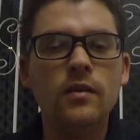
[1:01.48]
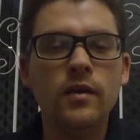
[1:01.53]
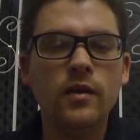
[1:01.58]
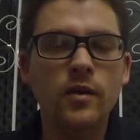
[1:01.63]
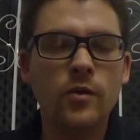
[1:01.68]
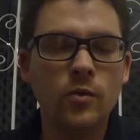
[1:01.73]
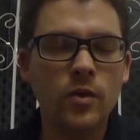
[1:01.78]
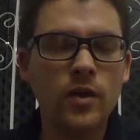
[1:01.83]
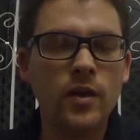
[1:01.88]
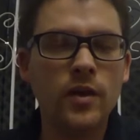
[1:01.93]

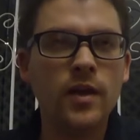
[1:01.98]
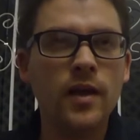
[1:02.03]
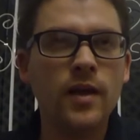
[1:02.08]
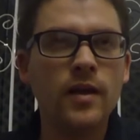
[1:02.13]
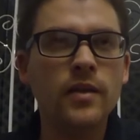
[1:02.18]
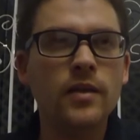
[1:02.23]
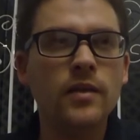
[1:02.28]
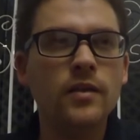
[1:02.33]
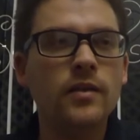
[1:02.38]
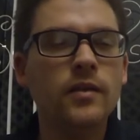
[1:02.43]
elderly
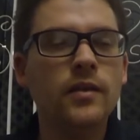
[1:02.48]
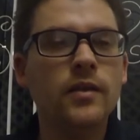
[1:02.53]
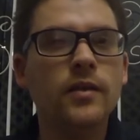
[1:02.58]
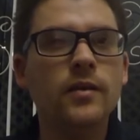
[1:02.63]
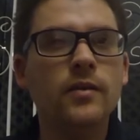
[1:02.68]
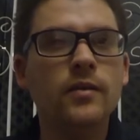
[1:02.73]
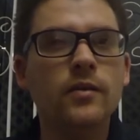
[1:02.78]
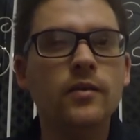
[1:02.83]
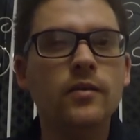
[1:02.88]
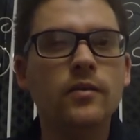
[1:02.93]
lady,
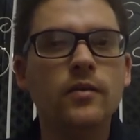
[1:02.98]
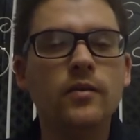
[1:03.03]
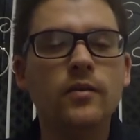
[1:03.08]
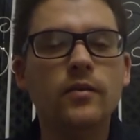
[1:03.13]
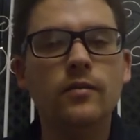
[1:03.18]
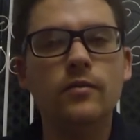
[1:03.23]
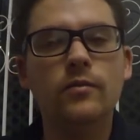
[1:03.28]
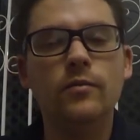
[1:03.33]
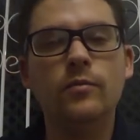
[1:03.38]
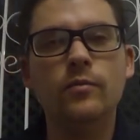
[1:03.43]
uh,
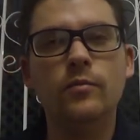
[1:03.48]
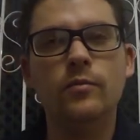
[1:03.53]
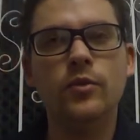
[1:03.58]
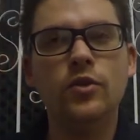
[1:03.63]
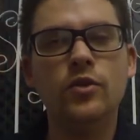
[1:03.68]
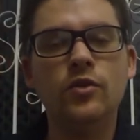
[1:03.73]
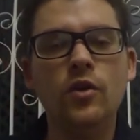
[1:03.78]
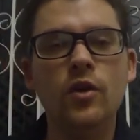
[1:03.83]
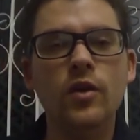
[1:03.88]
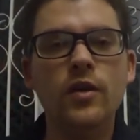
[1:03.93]

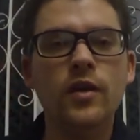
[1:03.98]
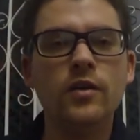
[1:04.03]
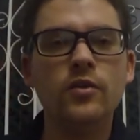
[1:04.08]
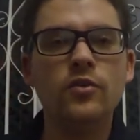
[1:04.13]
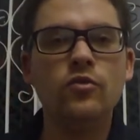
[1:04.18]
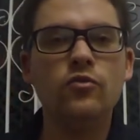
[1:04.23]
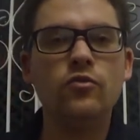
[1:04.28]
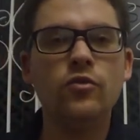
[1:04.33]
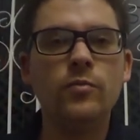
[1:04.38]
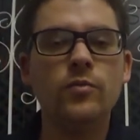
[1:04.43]
beside us
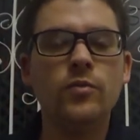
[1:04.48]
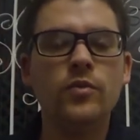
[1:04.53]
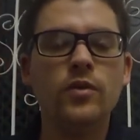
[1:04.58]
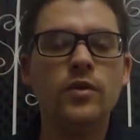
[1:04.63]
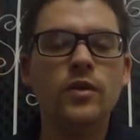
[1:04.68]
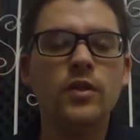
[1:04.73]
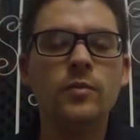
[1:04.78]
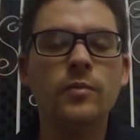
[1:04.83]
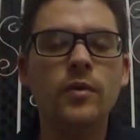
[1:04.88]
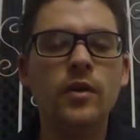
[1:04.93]
tripped
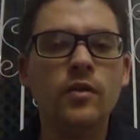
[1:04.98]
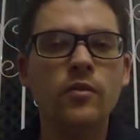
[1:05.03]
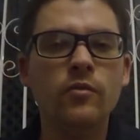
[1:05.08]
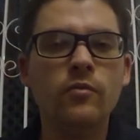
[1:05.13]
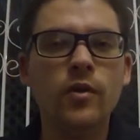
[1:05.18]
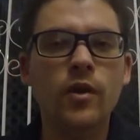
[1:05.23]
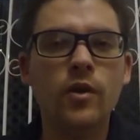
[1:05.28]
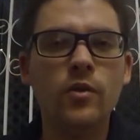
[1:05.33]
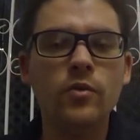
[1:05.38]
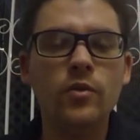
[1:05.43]
in the middle of the
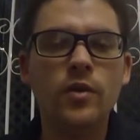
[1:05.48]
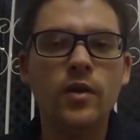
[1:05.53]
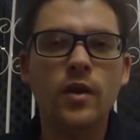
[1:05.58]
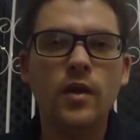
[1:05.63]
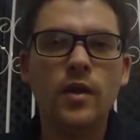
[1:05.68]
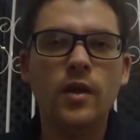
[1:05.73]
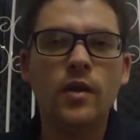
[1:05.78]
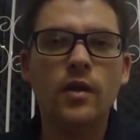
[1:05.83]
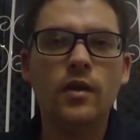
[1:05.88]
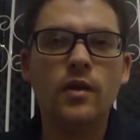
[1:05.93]
road
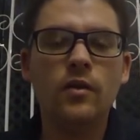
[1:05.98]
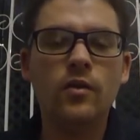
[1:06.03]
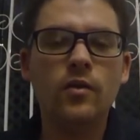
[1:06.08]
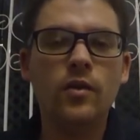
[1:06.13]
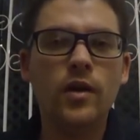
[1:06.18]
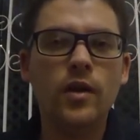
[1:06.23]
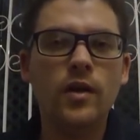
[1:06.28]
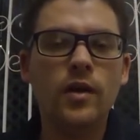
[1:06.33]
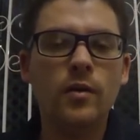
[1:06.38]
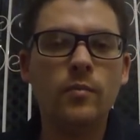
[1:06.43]
on
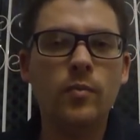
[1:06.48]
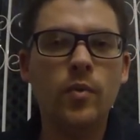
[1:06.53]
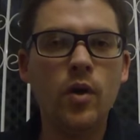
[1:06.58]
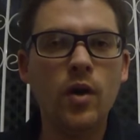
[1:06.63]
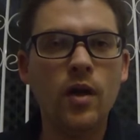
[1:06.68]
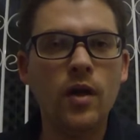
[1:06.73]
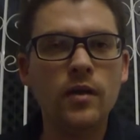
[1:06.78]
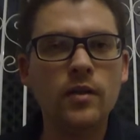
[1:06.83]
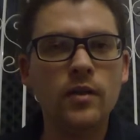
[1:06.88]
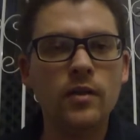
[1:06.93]
a uh,
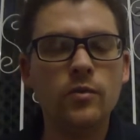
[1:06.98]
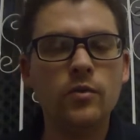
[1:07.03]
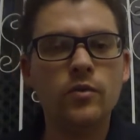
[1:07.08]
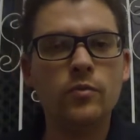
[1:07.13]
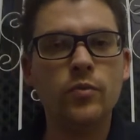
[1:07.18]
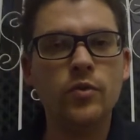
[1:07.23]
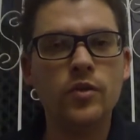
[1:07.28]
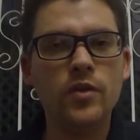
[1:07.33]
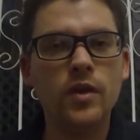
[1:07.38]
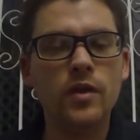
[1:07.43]
bollard that was
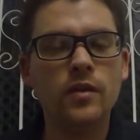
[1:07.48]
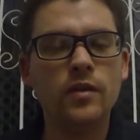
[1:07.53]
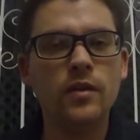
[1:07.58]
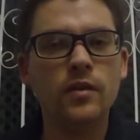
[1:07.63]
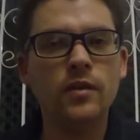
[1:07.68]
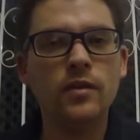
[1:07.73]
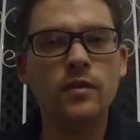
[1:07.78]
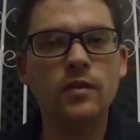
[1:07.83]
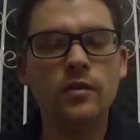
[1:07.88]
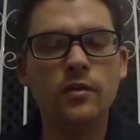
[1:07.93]

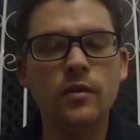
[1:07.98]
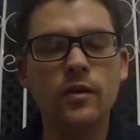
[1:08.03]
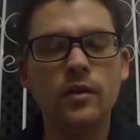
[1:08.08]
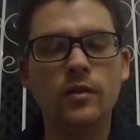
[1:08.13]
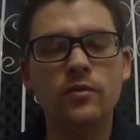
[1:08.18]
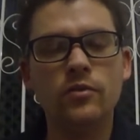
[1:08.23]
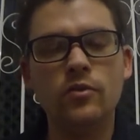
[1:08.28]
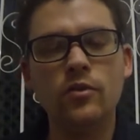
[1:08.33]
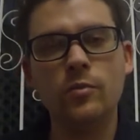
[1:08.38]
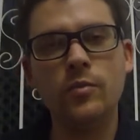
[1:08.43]
protecting, uh,
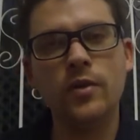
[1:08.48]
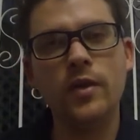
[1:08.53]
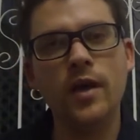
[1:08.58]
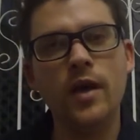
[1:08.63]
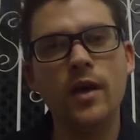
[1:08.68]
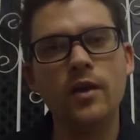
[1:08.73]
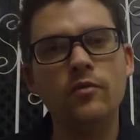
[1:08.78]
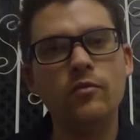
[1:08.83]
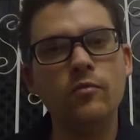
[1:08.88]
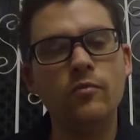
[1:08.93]
stopped
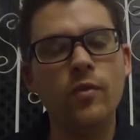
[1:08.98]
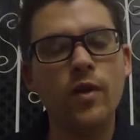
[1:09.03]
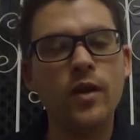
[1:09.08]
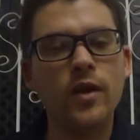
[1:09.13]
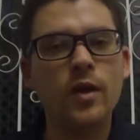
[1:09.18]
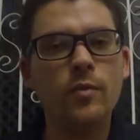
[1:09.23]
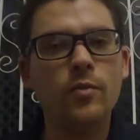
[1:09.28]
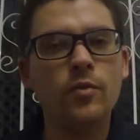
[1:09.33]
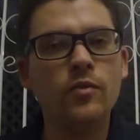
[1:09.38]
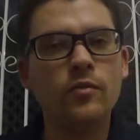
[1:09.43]
cars from running
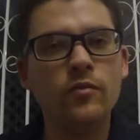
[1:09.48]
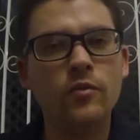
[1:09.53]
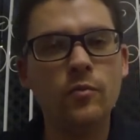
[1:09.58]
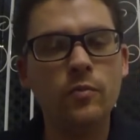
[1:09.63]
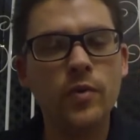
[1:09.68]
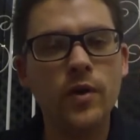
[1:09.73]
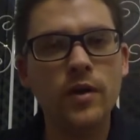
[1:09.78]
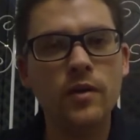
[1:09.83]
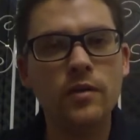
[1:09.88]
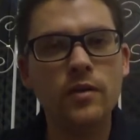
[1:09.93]
up on the
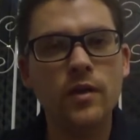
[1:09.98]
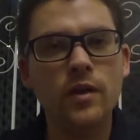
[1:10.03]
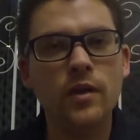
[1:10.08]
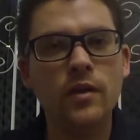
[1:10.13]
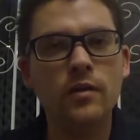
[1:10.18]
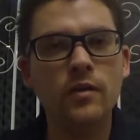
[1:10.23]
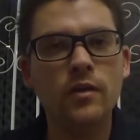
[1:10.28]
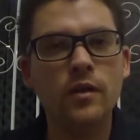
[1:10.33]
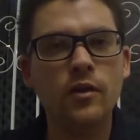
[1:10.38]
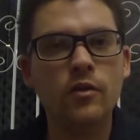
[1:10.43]
footpath
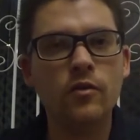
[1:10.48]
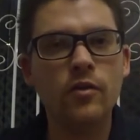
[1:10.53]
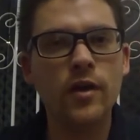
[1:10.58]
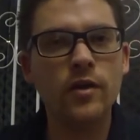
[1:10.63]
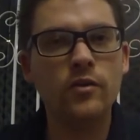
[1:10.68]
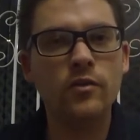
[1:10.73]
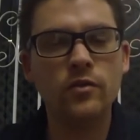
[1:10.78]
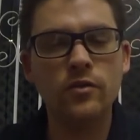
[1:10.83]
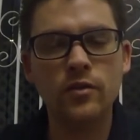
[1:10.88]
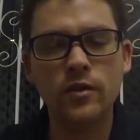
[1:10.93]
and uh,
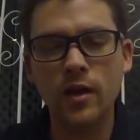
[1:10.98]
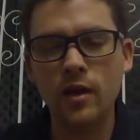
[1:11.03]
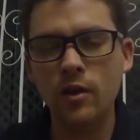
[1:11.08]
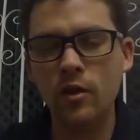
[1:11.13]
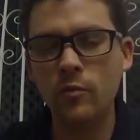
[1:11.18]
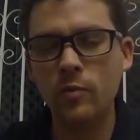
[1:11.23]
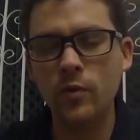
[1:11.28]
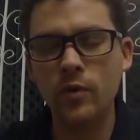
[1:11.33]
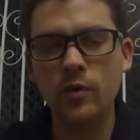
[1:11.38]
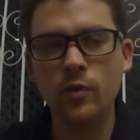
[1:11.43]
cracked her skull
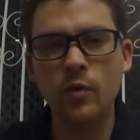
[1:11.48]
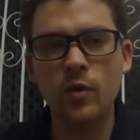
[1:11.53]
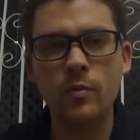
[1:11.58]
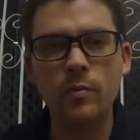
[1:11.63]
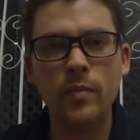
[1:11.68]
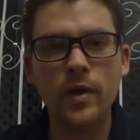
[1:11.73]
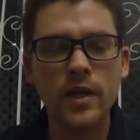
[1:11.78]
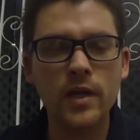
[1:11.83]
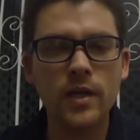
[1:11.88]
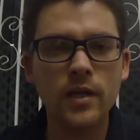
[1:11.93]
open quite
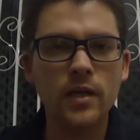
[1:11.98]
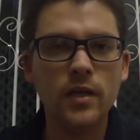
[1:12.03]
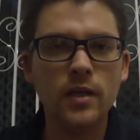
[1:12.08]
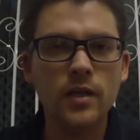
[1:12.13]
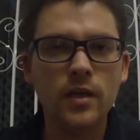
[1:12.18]
badly.